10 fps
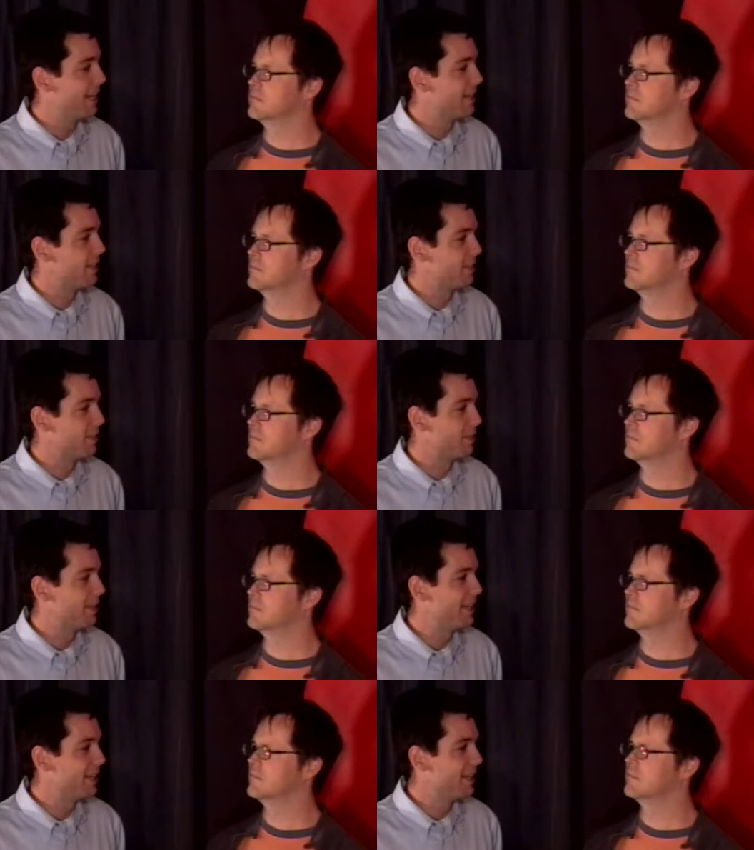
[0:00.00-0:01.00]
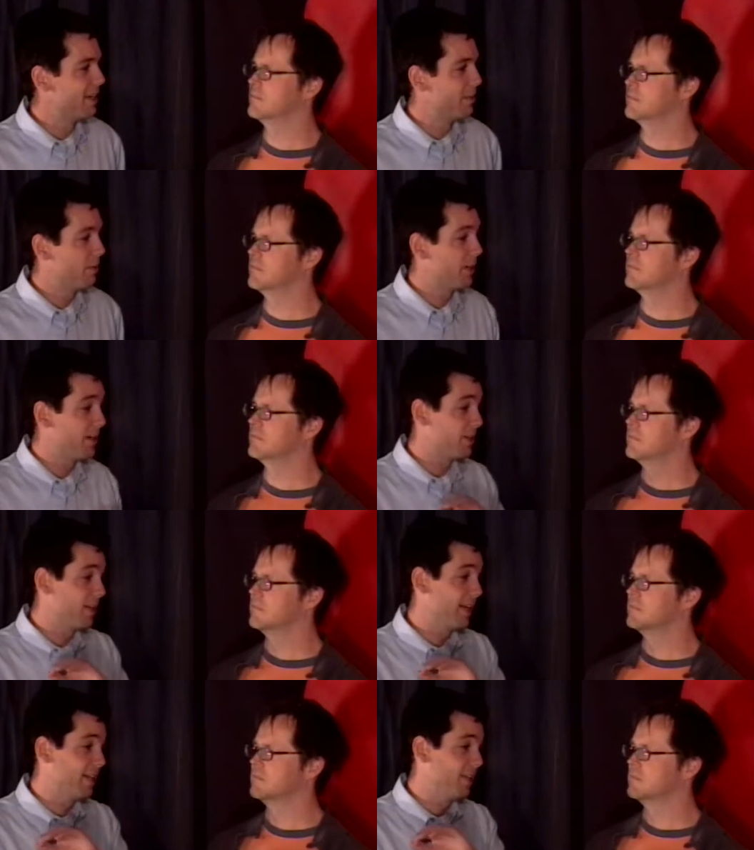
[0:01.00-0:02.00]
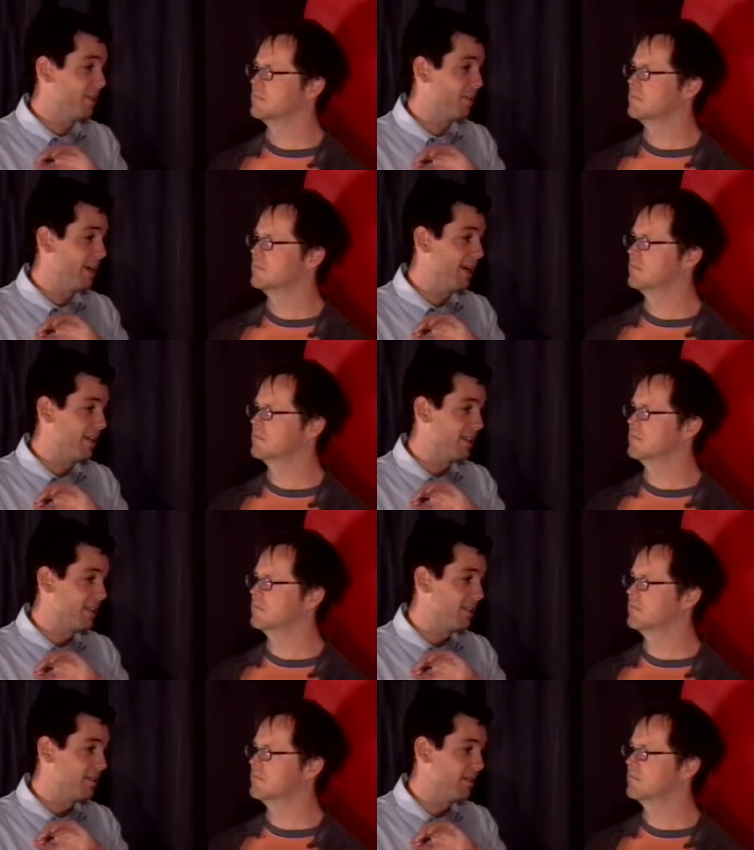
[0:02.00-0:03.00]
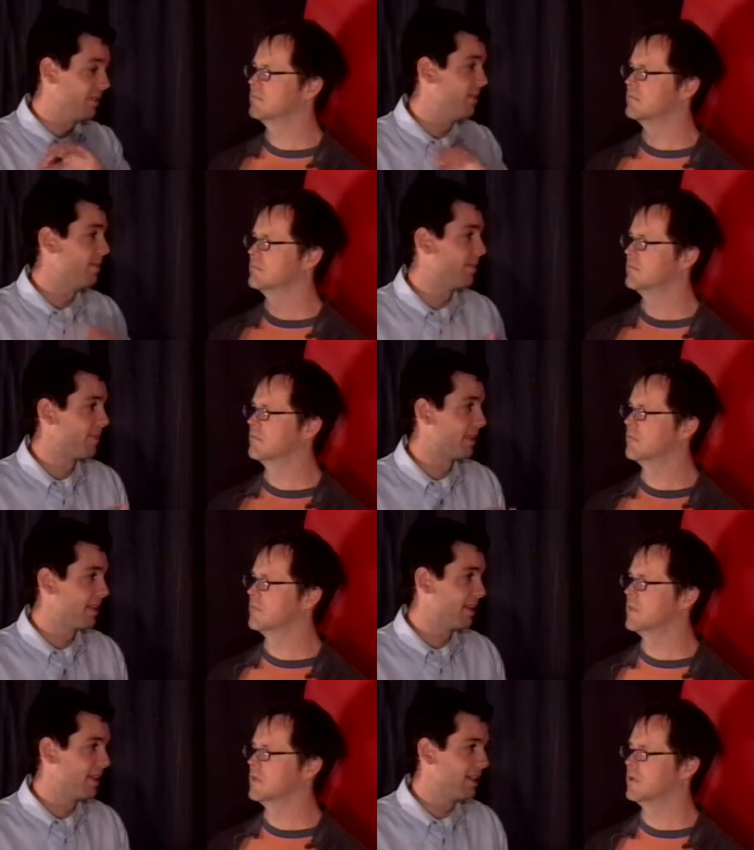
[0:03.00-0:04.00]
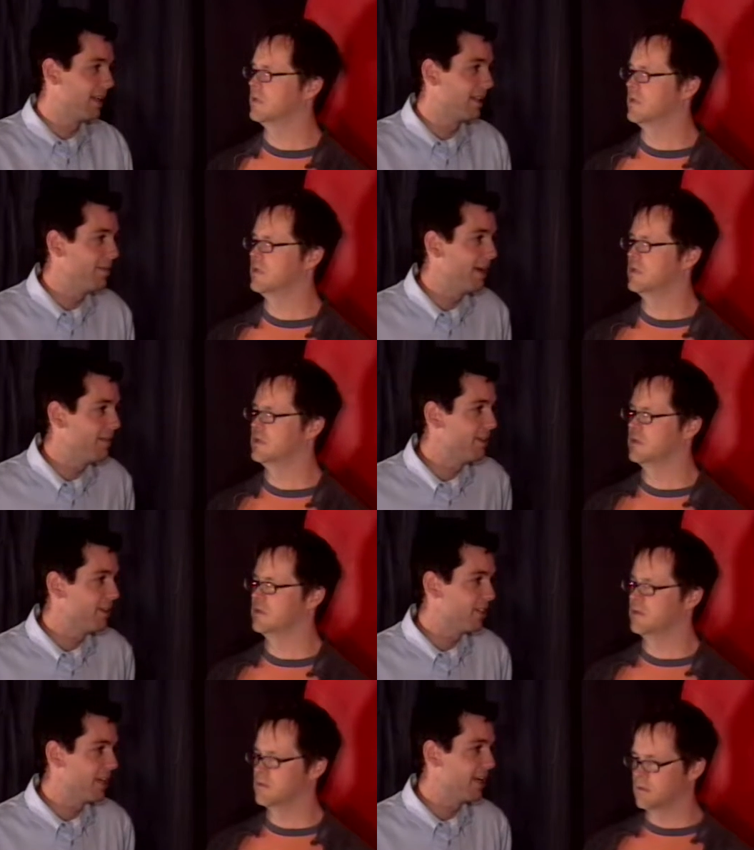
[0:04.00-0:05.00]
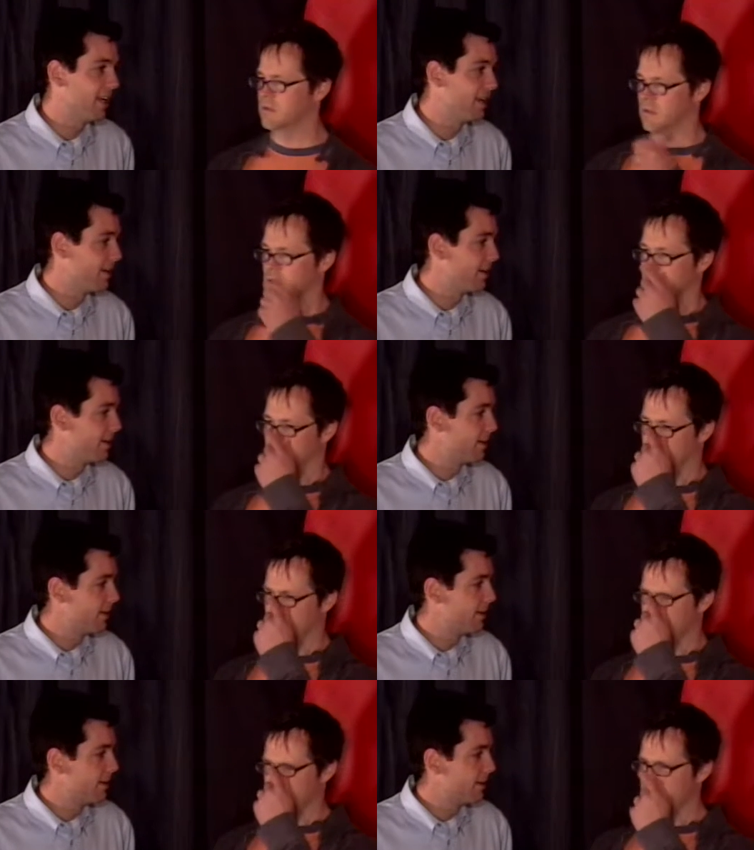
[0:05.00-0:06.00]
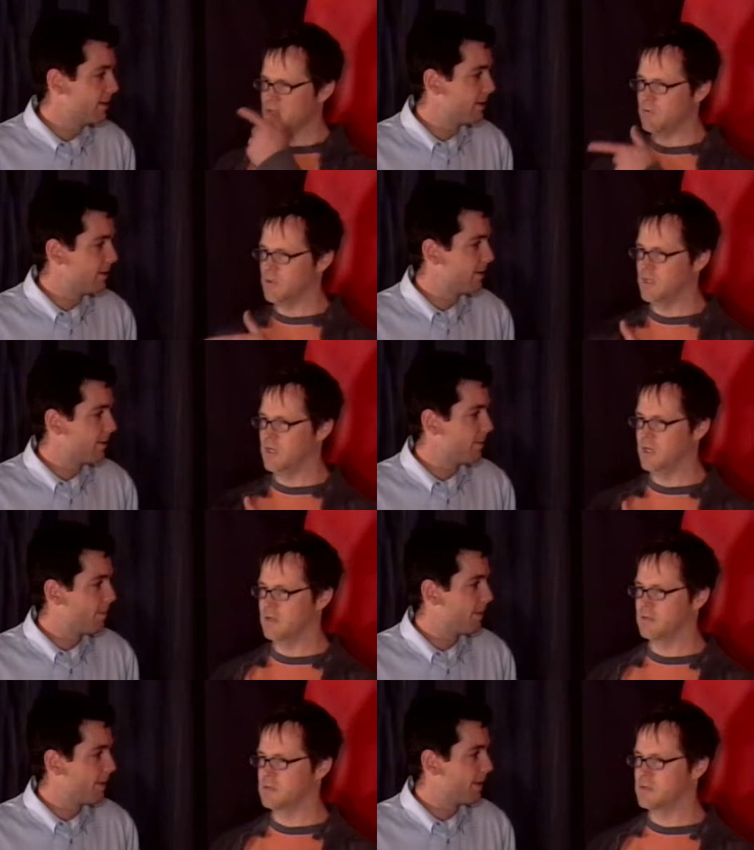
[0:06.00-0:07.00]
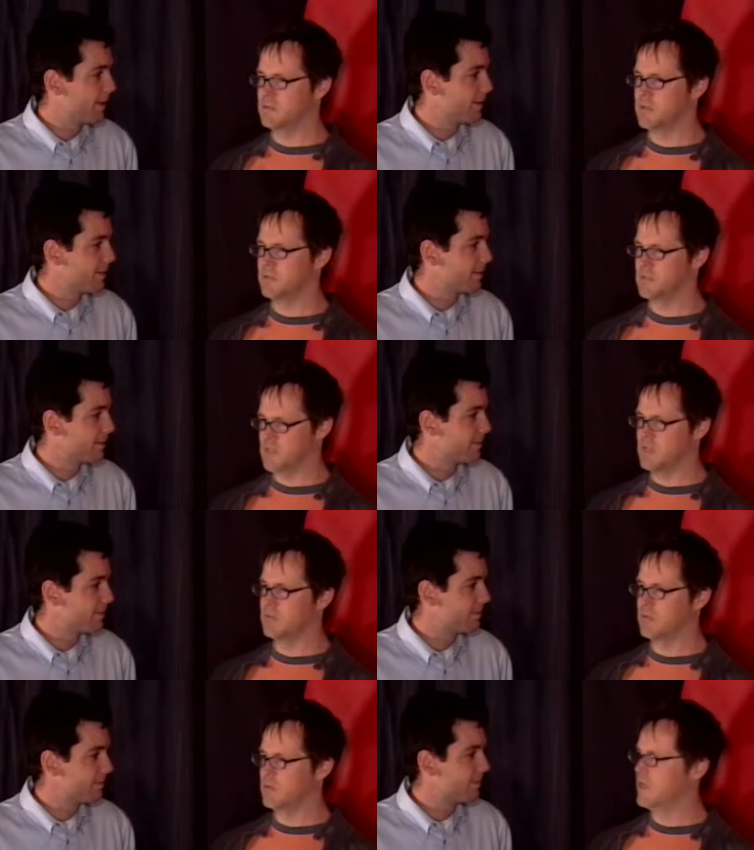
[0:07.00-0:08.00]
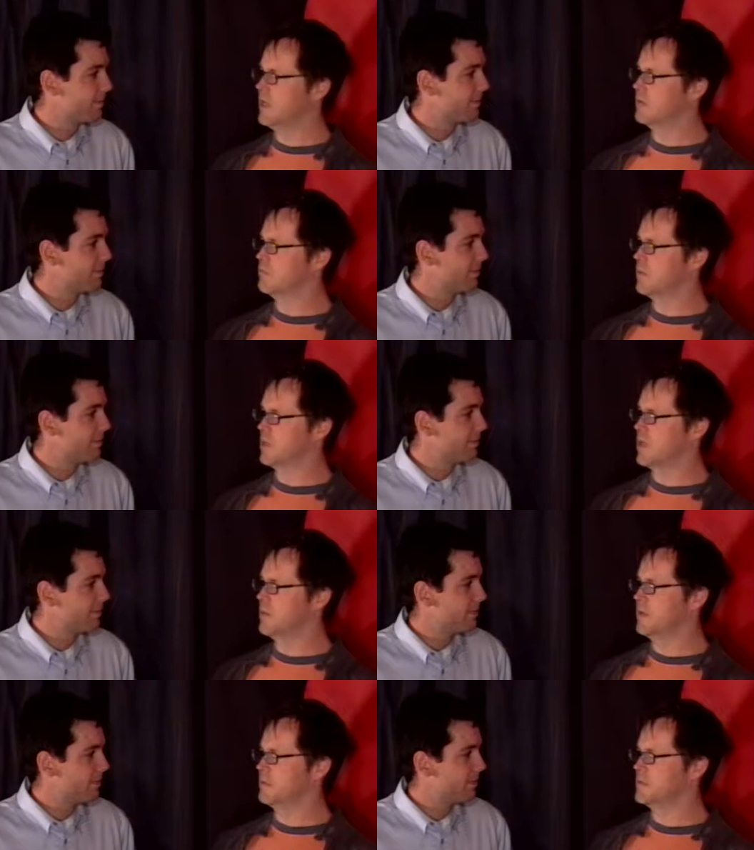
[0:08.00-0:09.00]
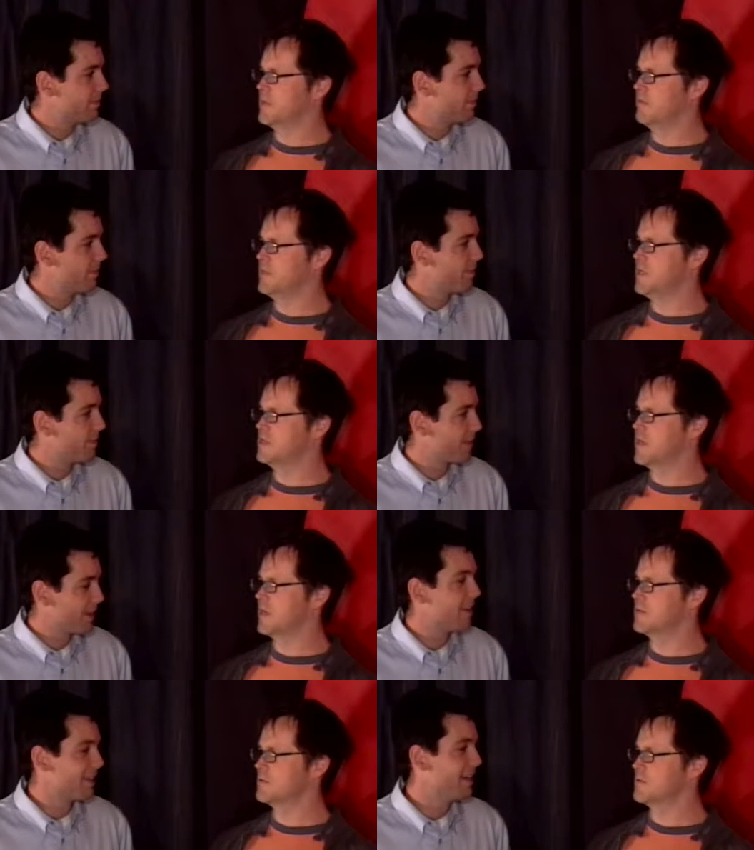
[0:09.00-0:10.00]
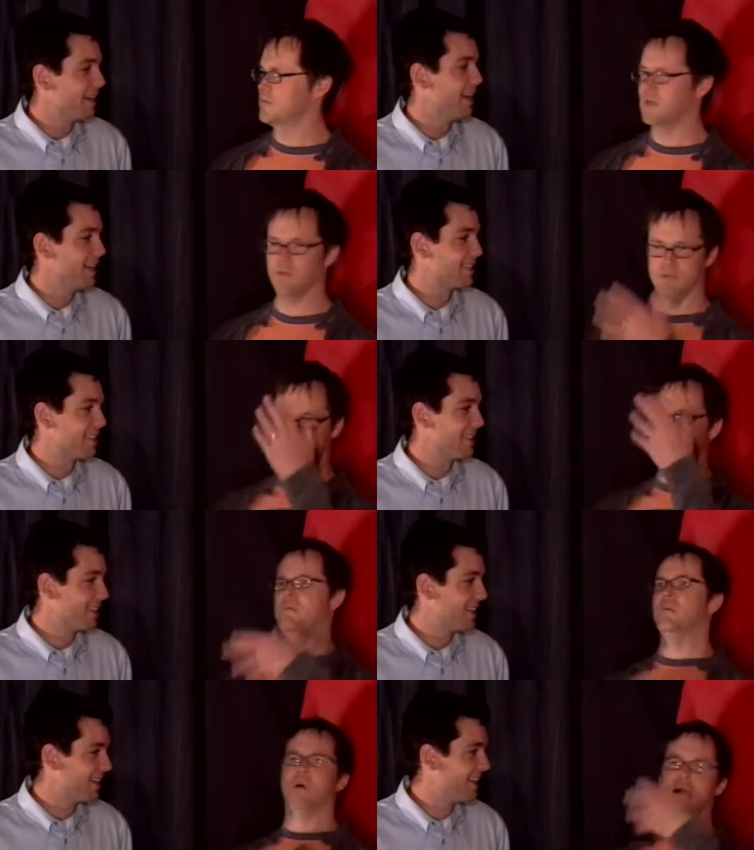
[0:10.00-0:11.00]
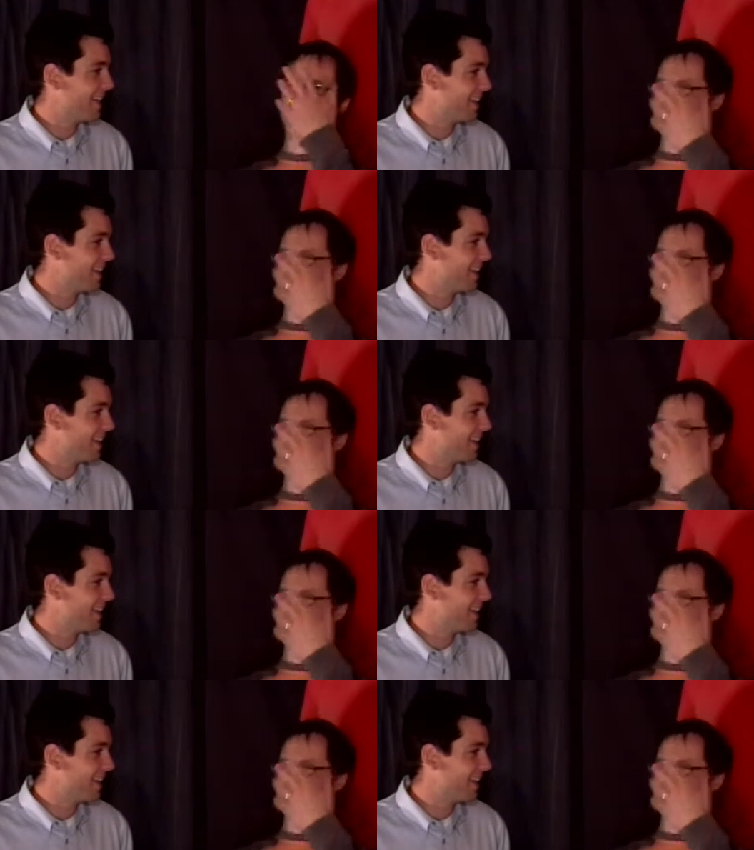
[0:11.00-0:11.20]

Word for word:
Speaker 1: that a little bit, but we also had additional panelists and you know let them have their say. Uh-huh.
Speaker 2: There was one where you had something. Was that the one where you had a comment almost every ten seconds or something? Yes. It was streaming by